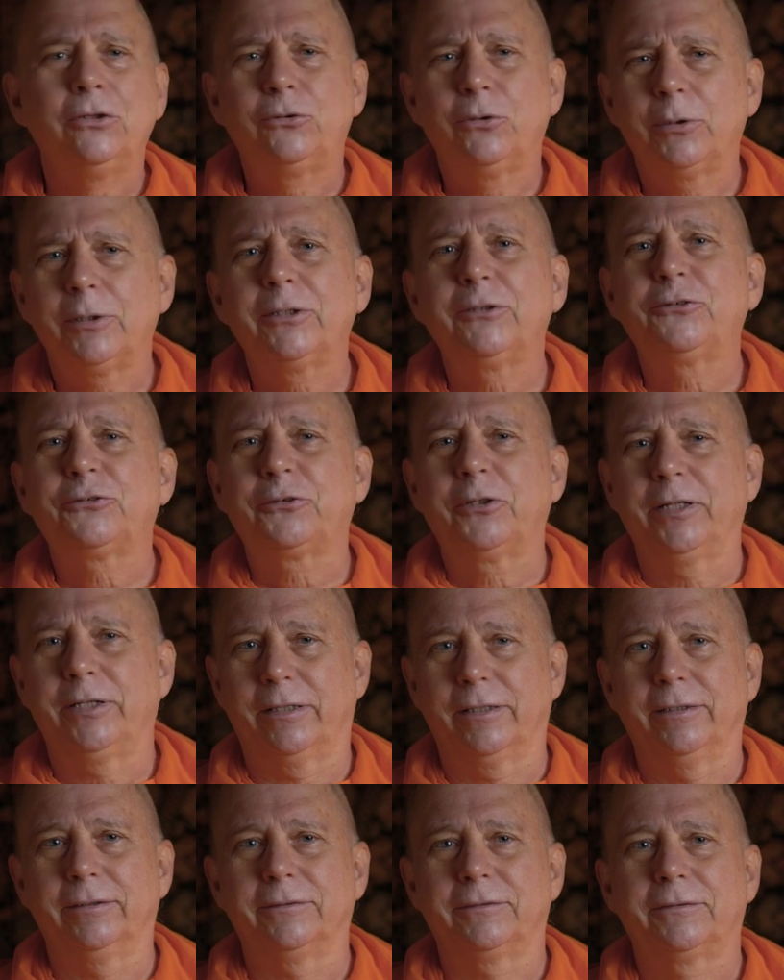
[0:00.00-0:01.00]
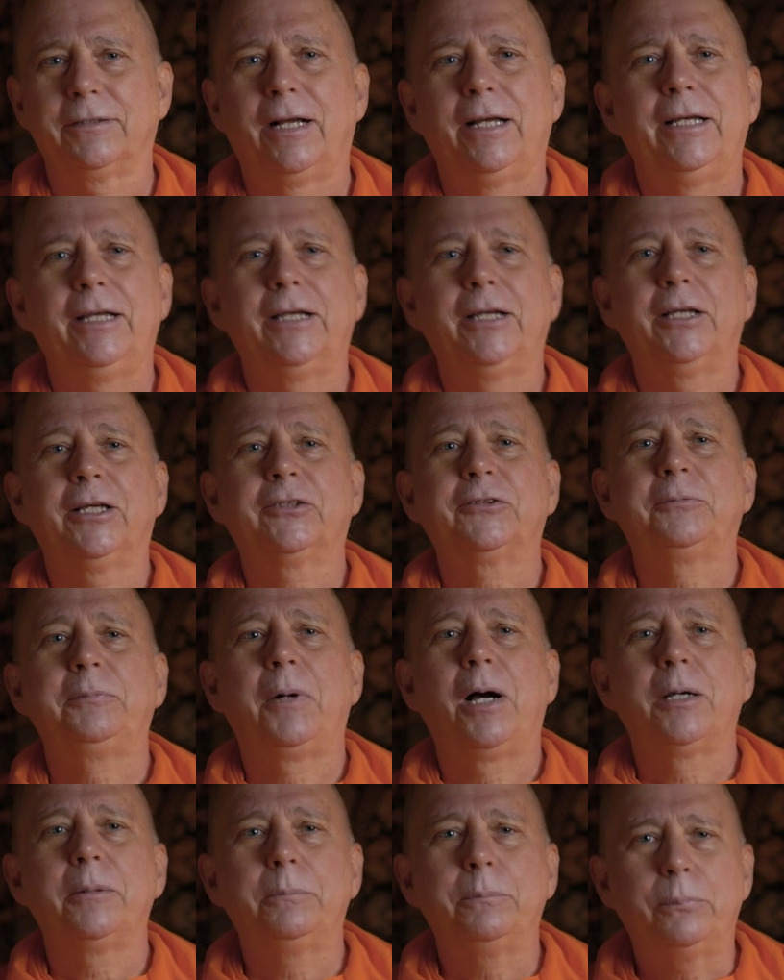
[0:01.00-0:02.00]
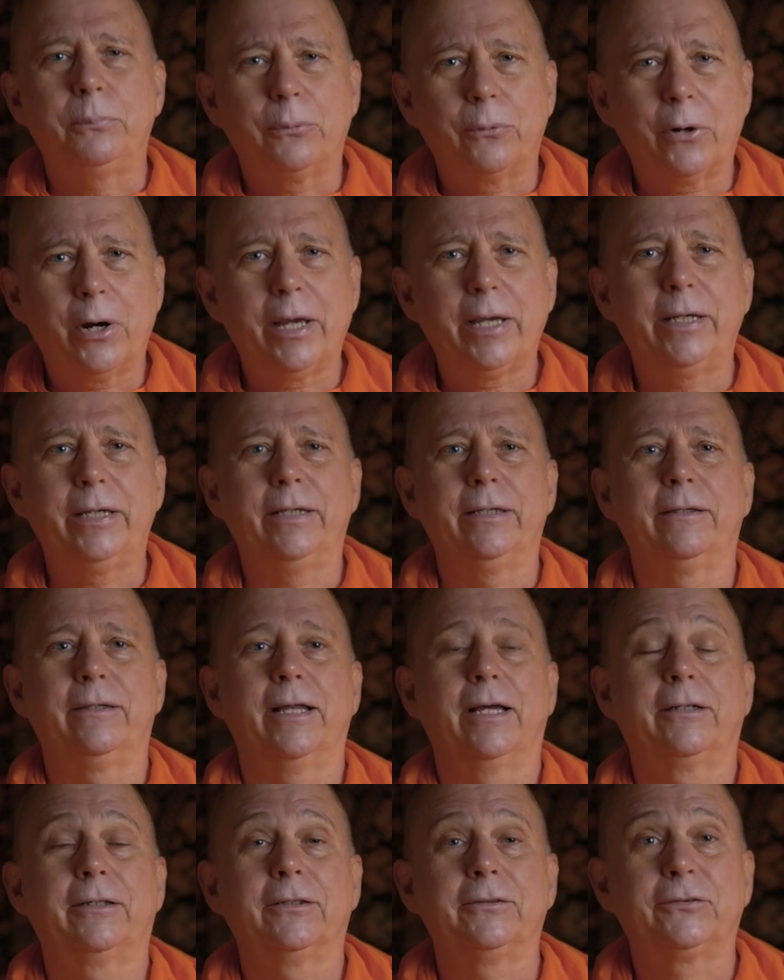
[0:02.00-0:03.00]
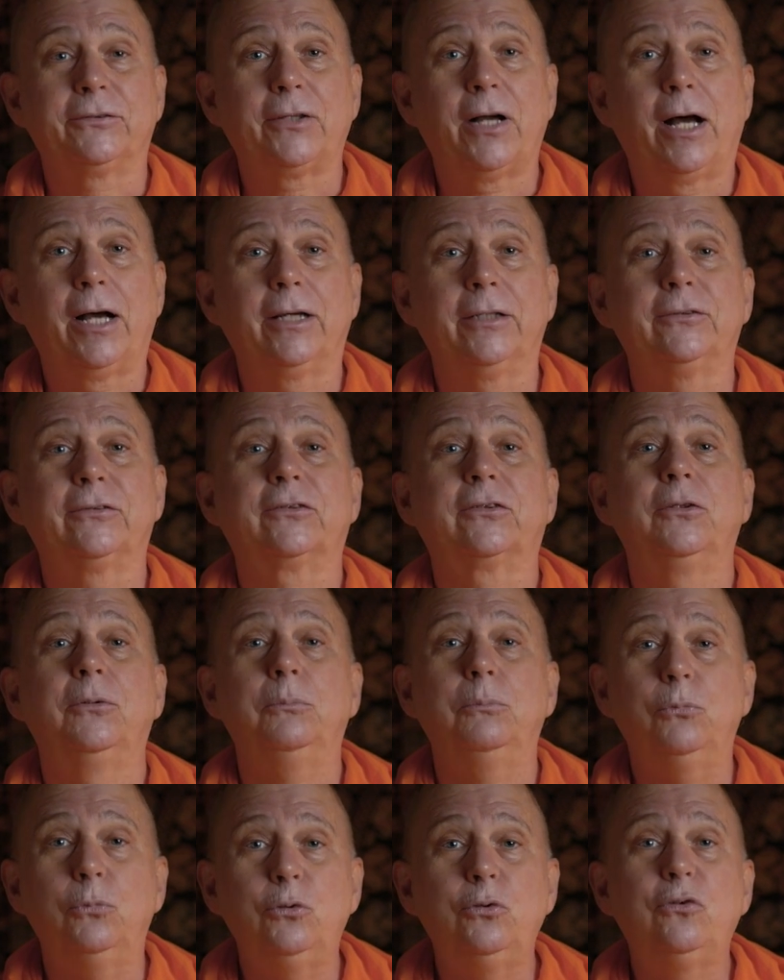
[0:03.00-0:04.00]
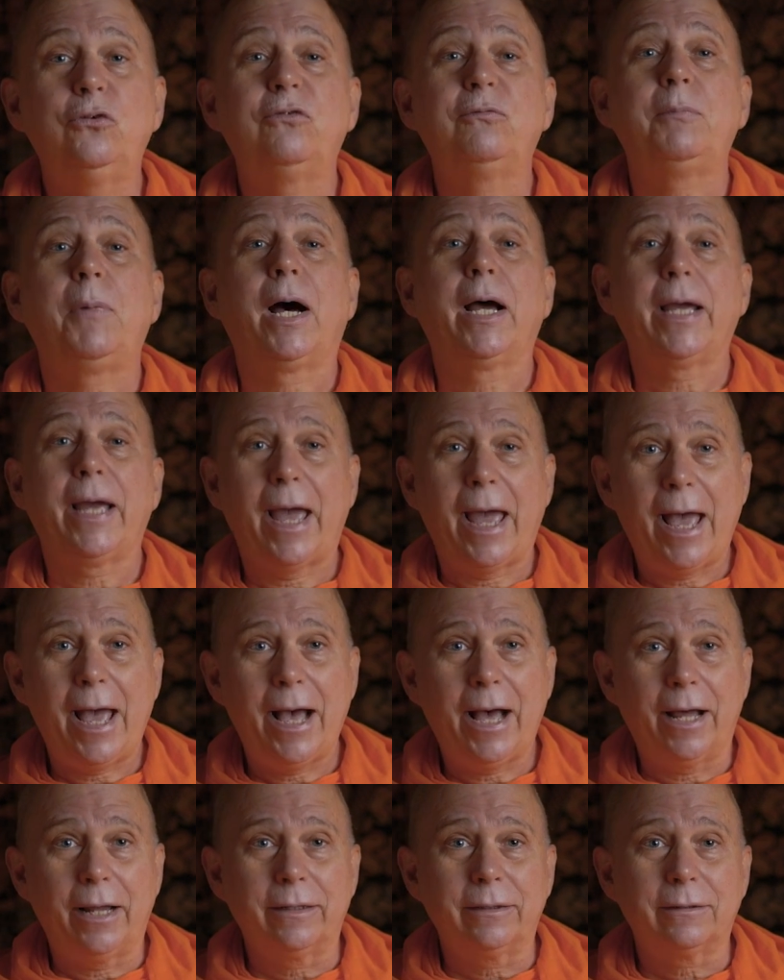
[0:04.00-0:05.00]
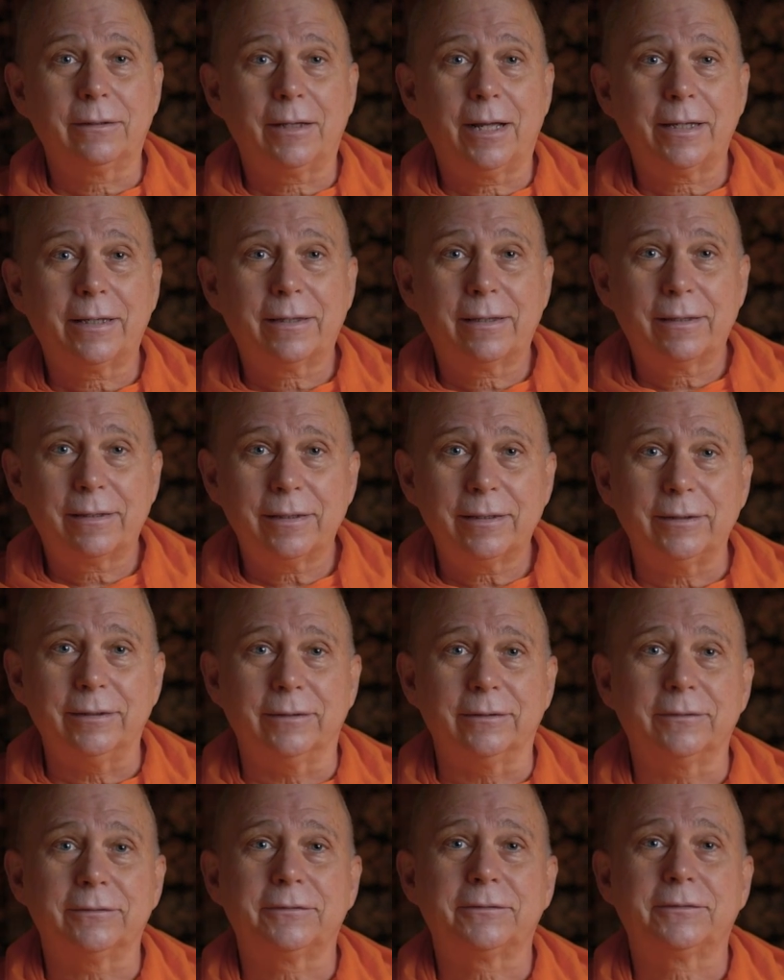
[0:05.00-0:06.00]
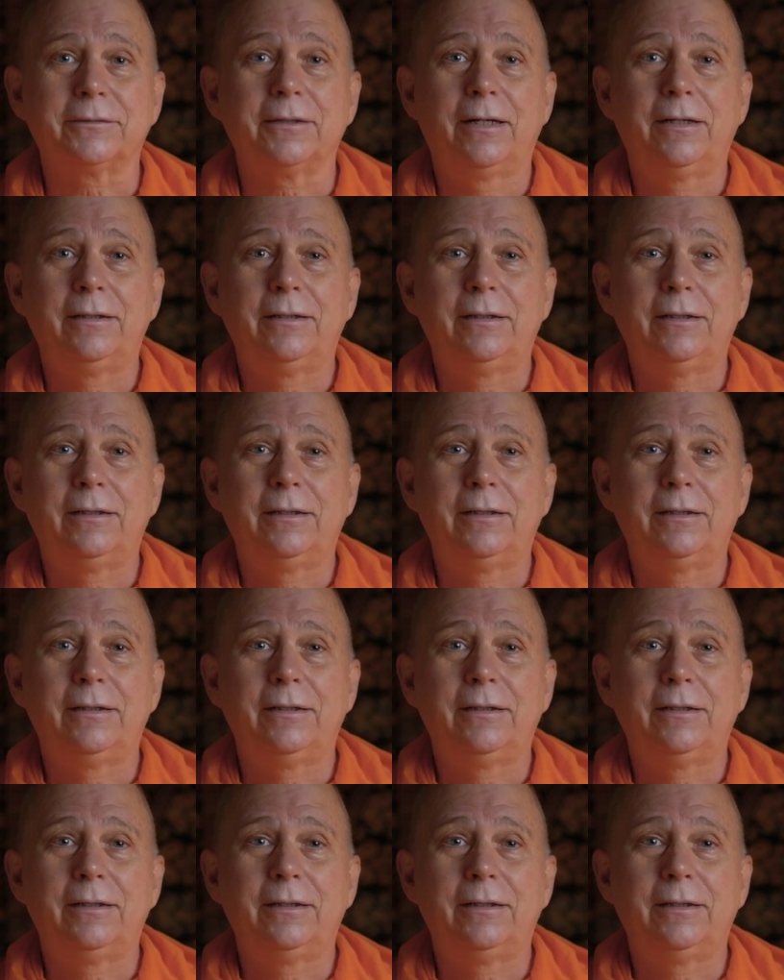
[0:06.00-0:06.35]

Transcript: To illustrate this, it's my brain that decides to move my hand like this.